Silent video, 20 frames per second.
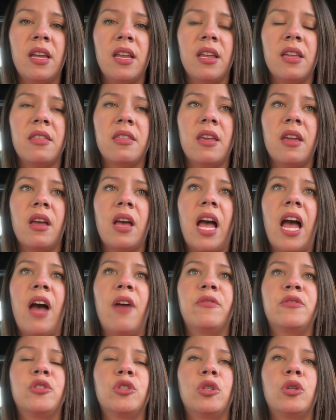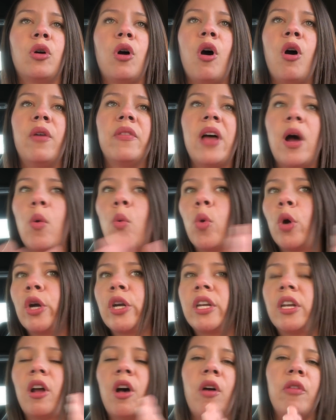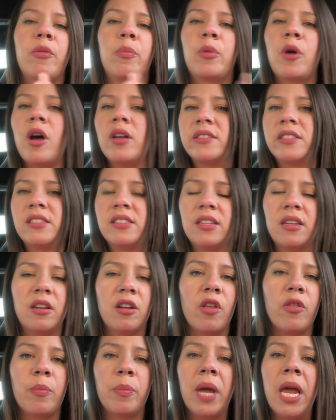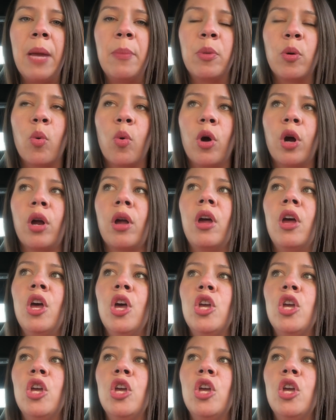And I think after all that work and all the processing and all the paperwork,